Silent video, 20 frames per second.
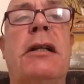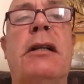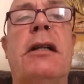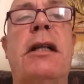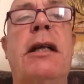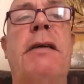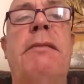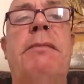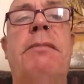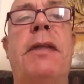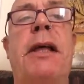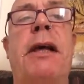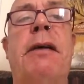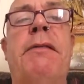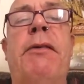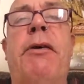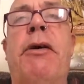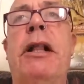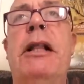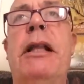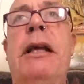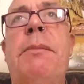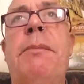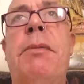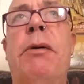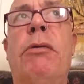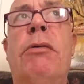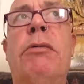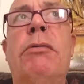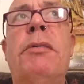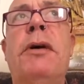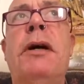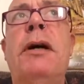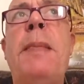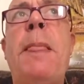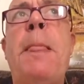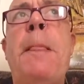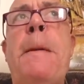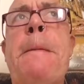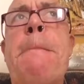and they're vitally important,
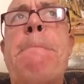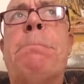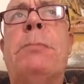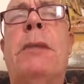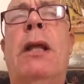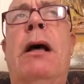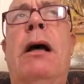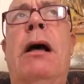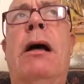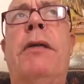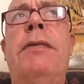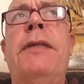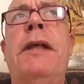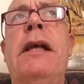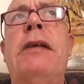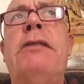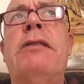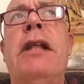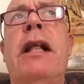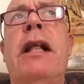but I think there's